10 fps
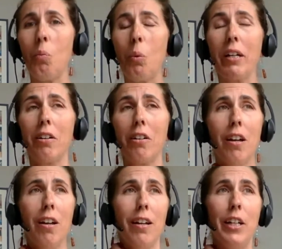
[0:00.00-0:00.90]
where,
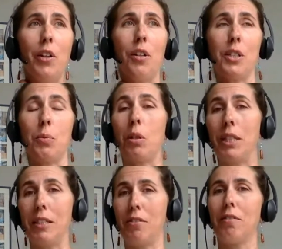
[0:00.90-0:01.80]
that's where
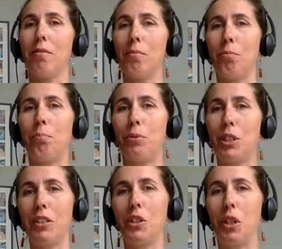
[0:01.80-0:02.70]
we
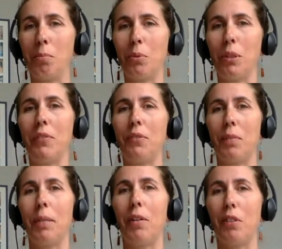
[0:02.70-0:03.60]
touched on
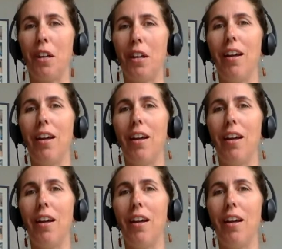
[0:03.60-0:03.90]
briefly about